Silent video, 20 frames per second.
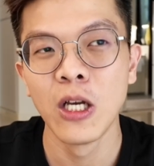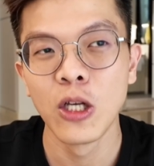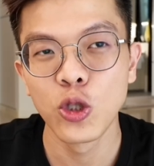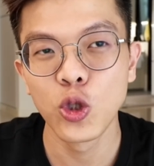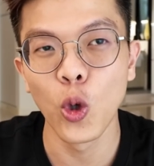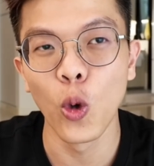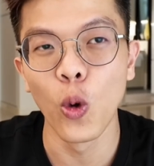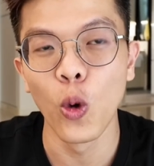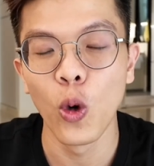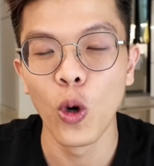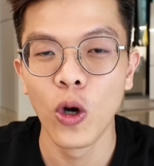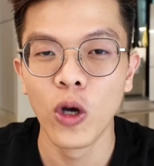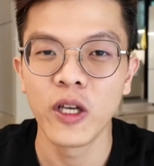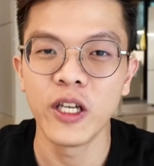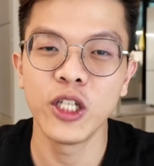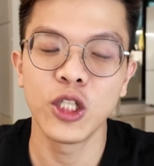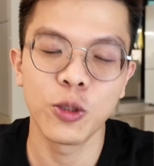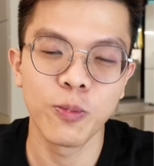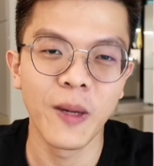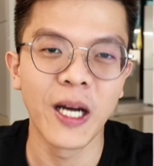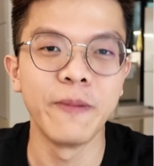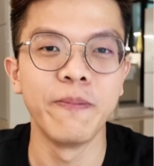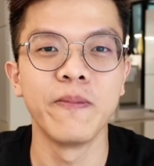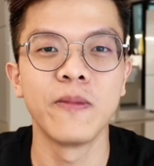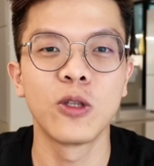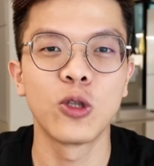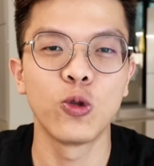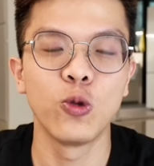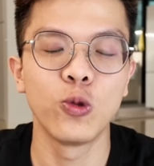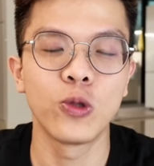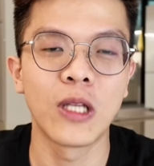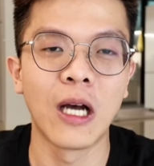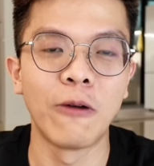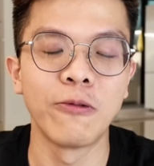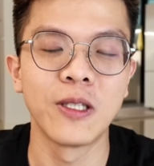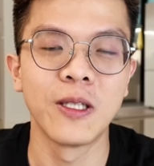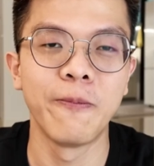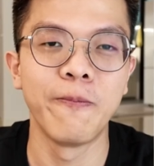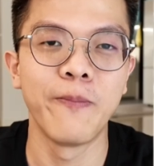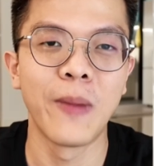So each month,
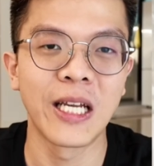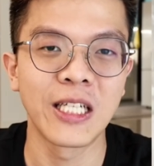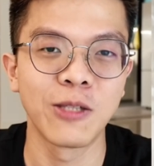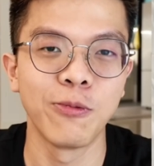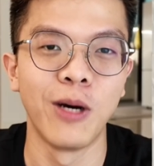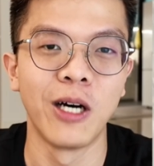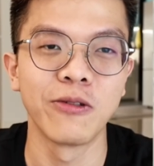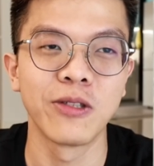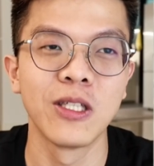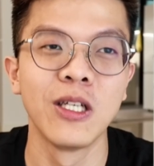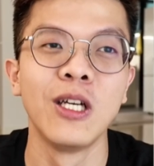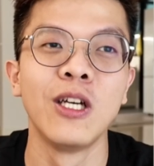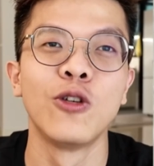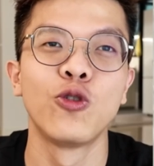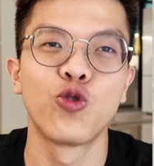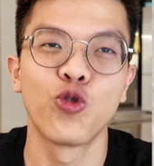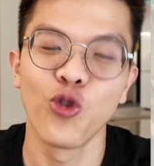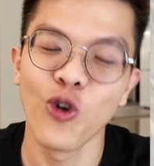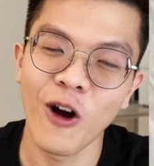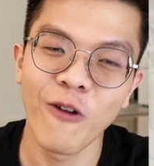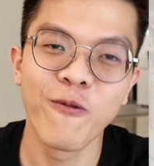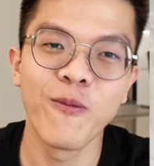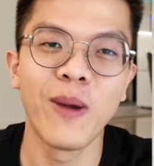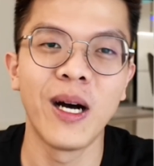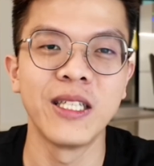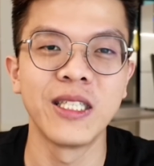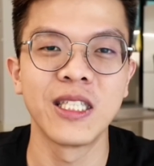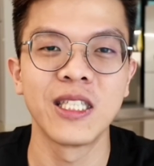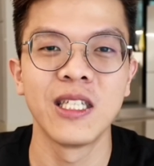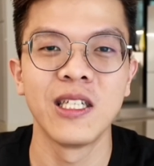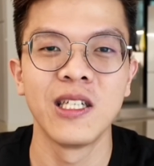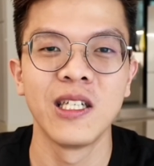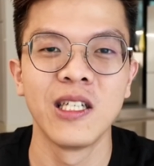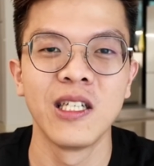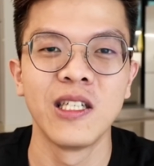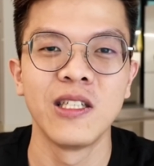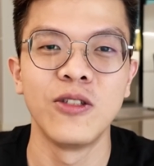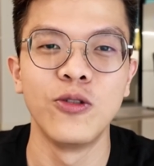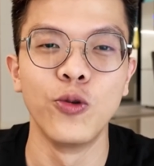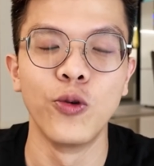2,000 max miles. 12 months,
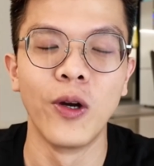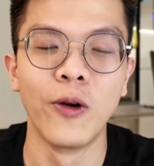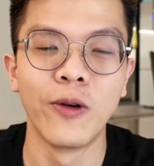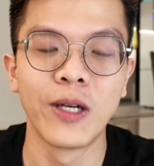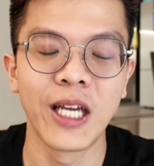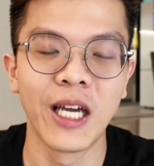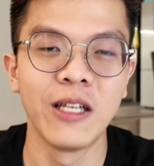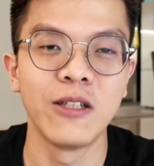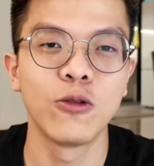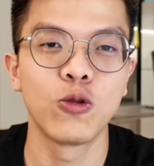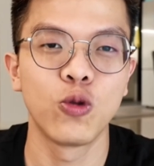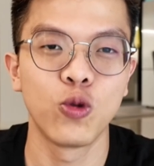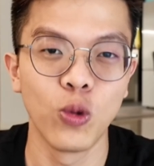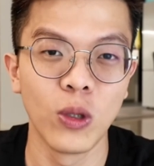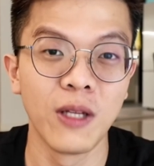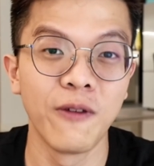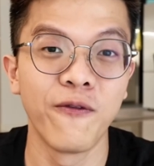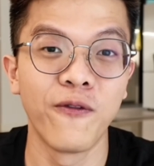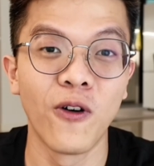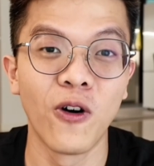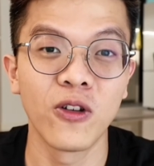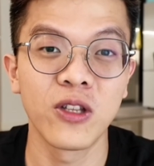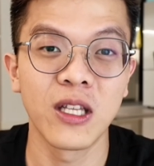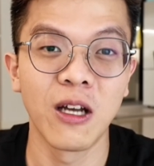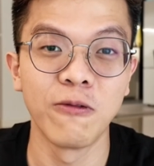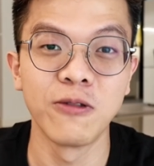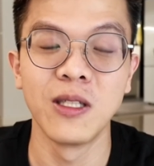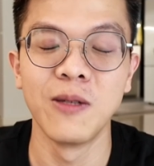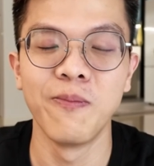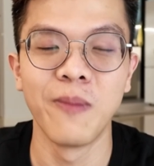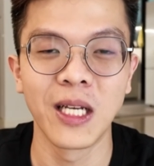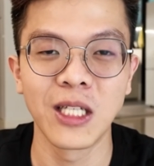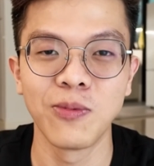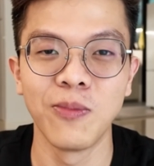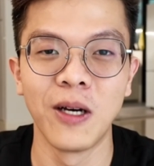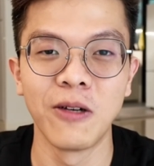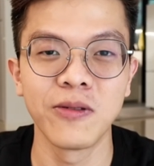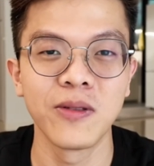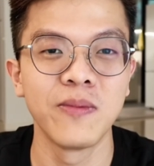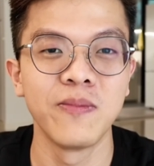you will get 24,000 max
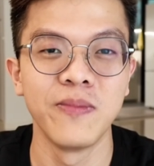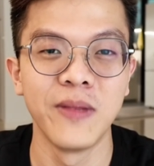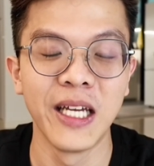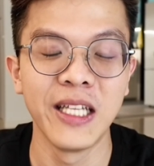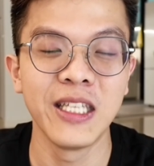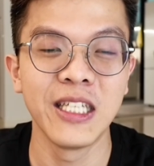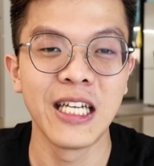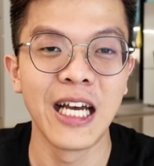miles. Then